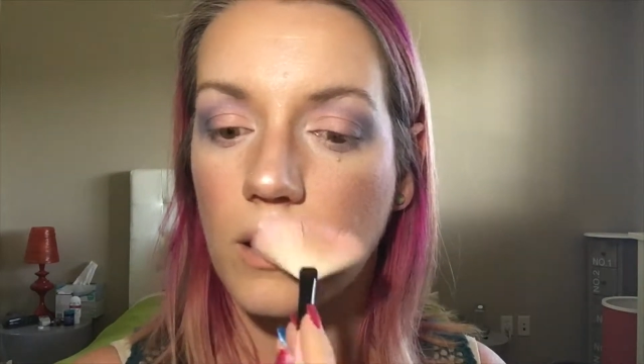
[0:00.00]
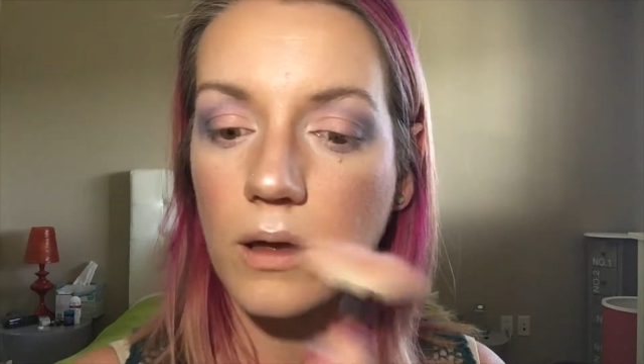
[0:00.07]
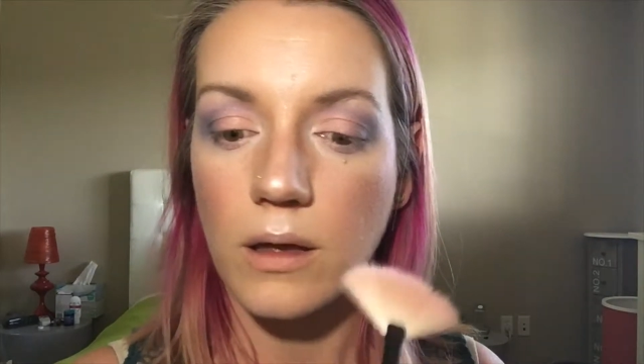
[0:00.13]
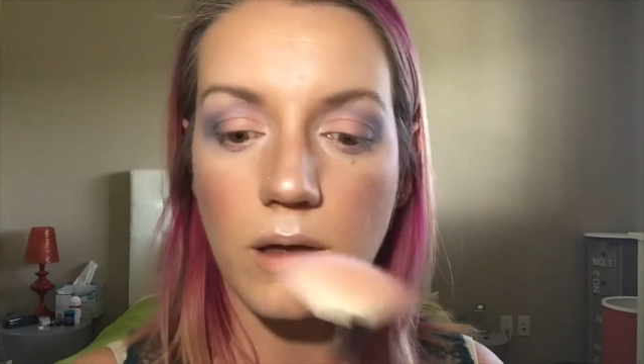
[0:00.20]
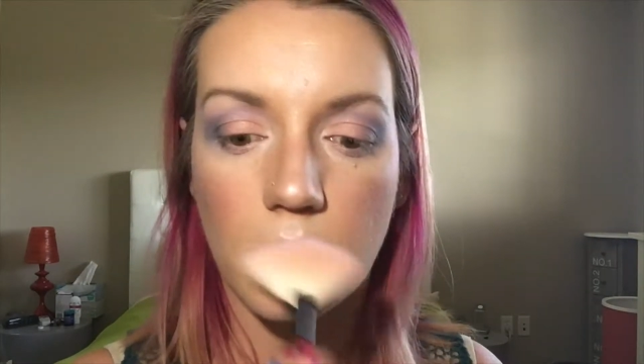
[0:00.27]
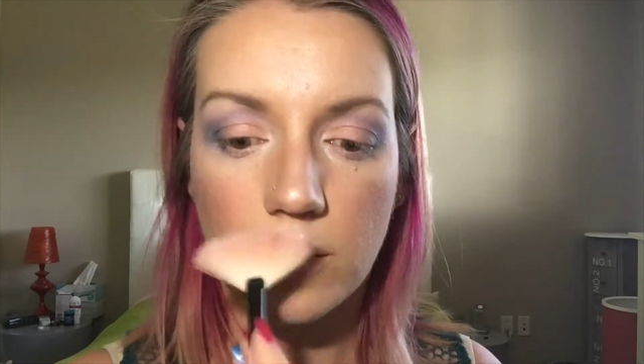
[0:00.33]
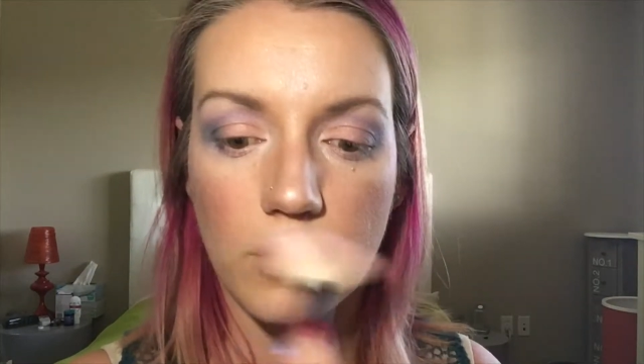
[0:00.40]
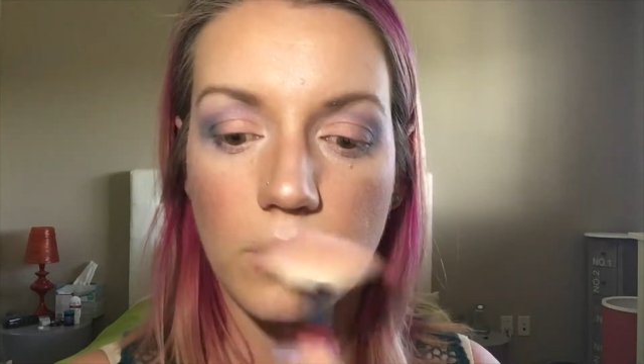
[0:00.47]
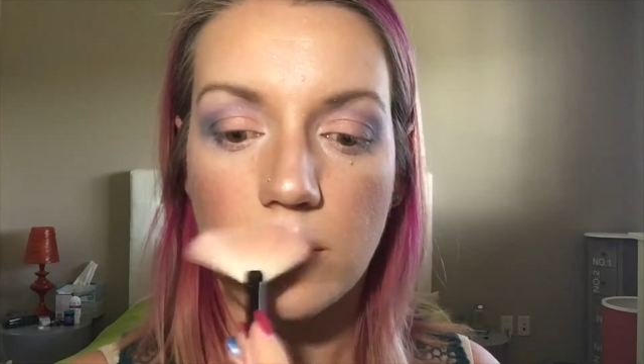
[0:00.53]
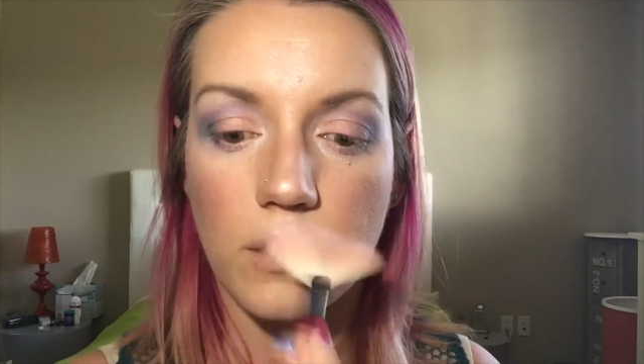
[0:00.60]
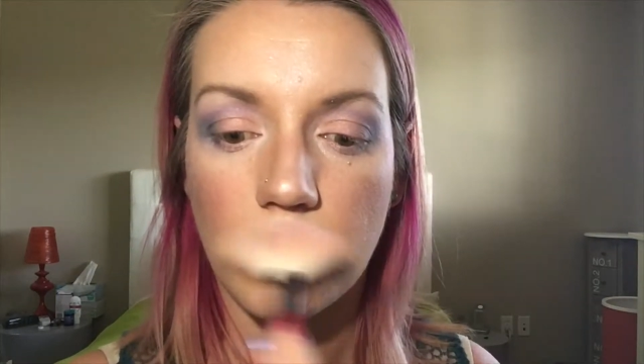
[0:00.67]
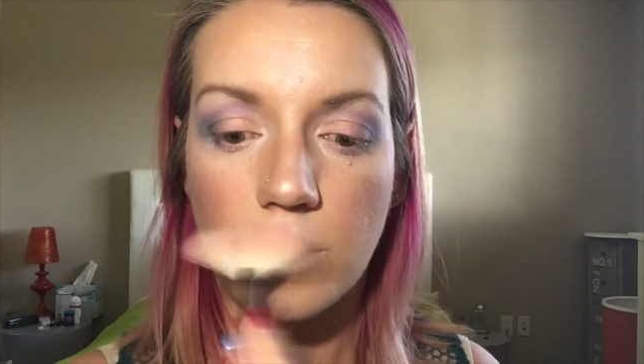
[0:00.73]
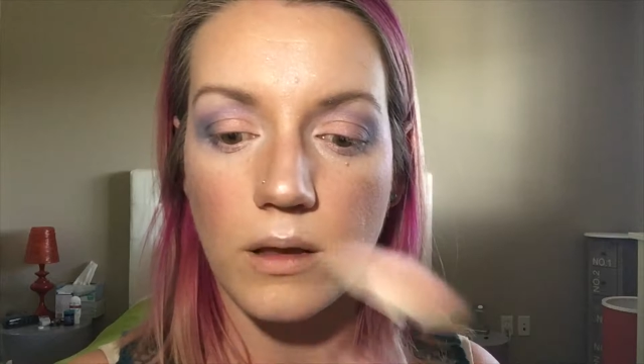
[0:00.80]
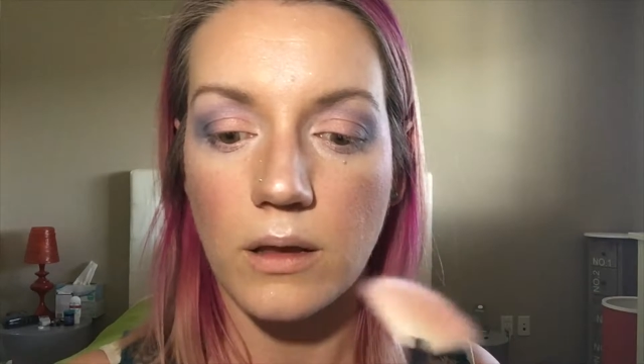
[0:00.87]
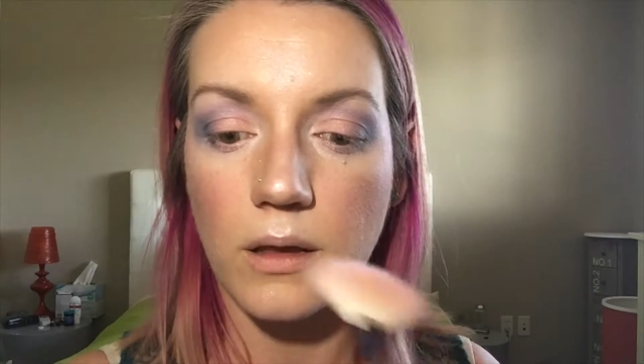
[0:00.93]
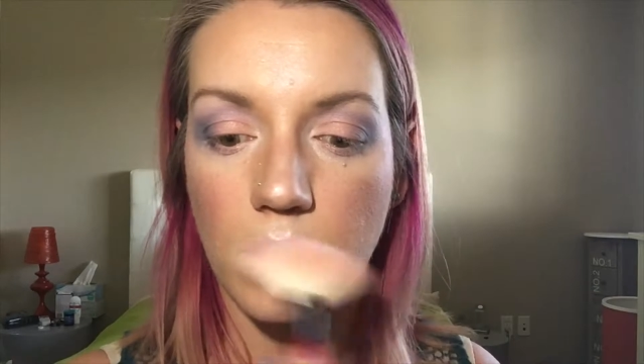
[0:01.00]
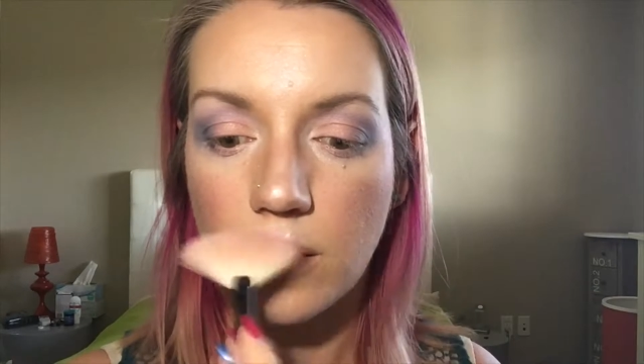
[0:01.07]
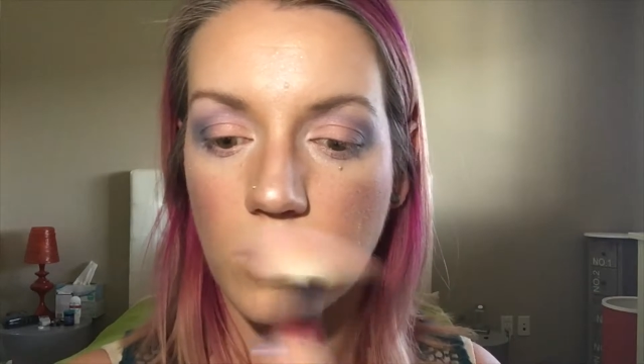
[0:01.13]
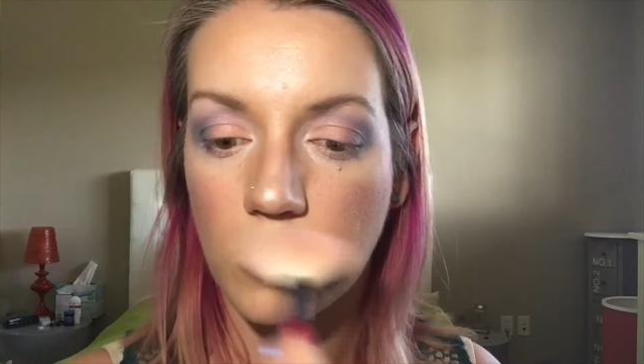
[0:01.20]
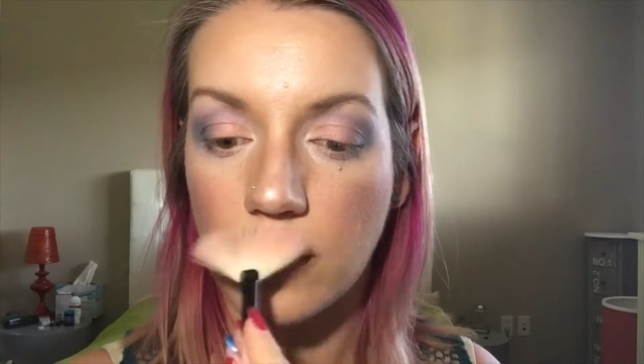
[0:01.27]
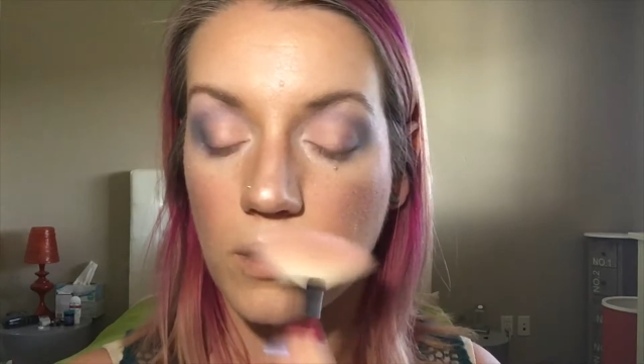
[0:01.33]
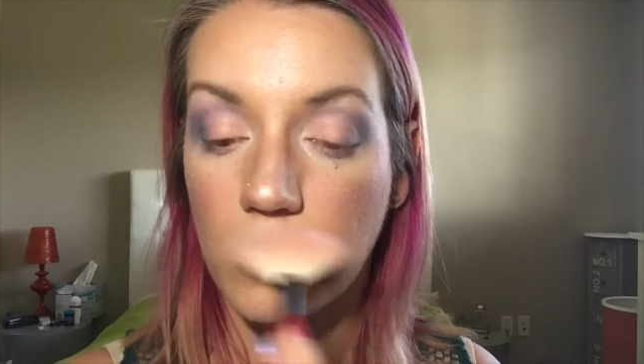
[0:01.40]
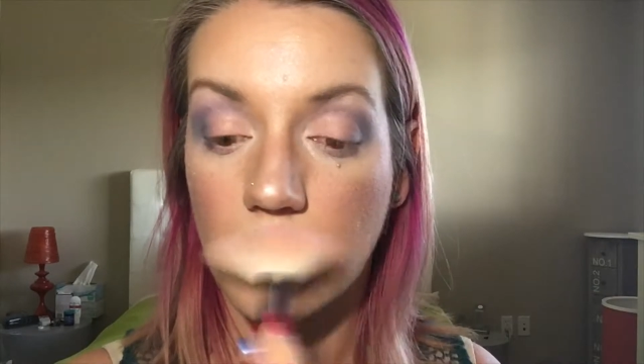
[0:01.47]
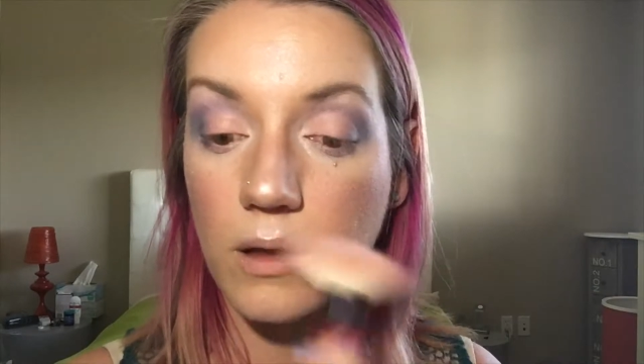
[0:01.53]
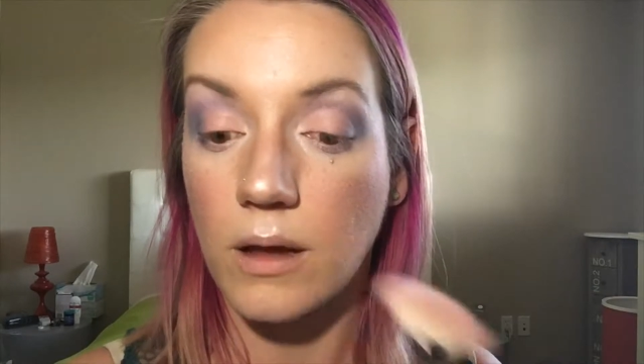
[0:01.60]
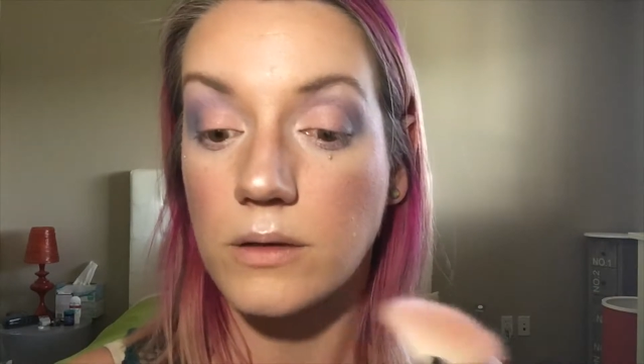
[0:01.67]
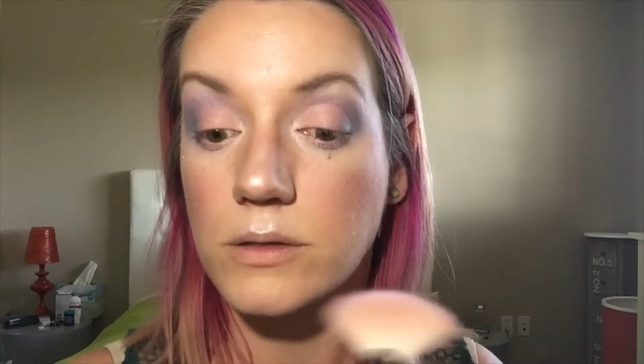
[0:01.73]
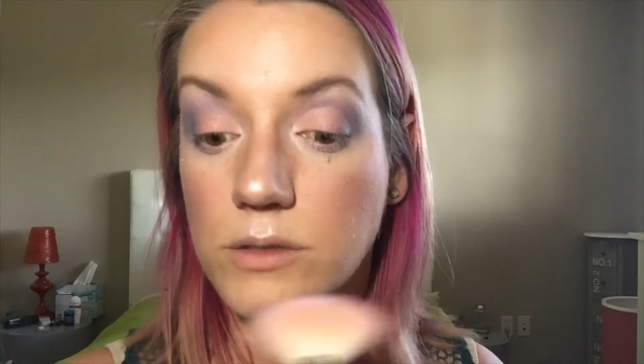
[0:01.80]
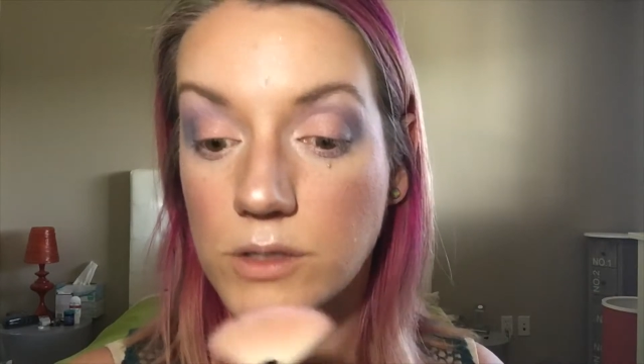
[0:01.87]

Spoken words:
because that's